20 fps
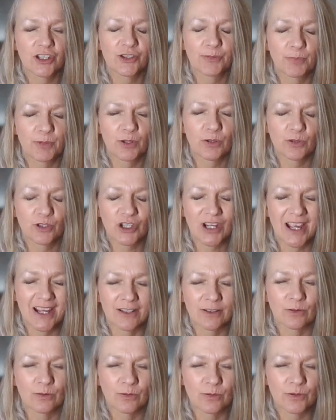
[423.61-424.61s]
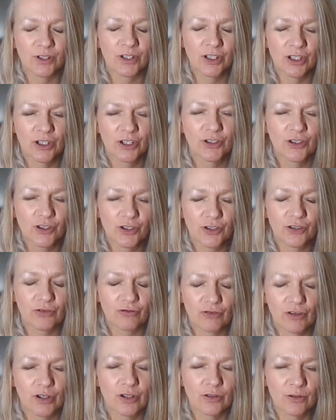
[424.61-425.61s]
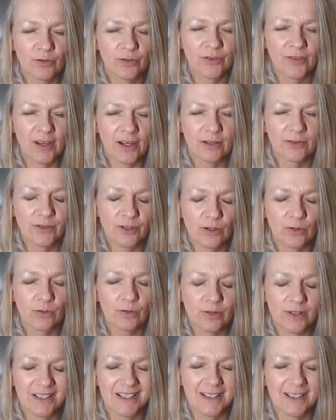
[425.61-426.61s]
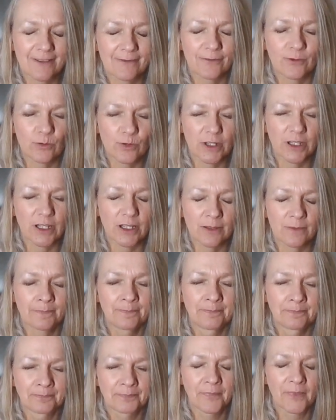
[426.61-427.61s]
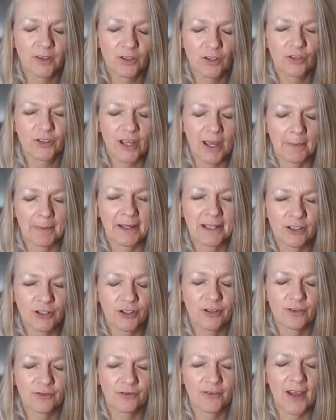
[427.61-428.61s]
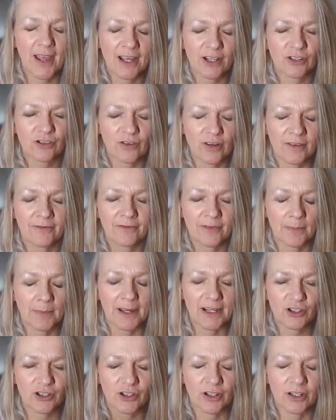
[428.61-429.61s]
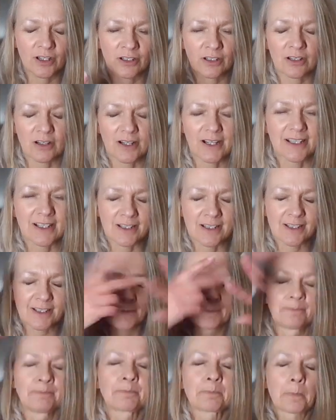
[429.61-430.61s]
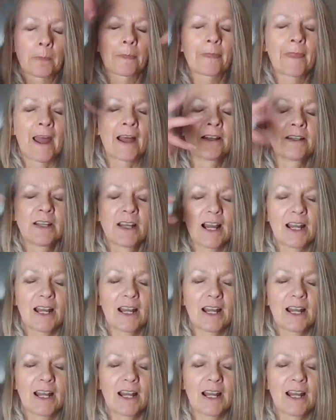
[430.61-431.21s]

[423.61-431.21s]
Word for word: is pure channeled through those courses for you to tap into for extra information and guidance. It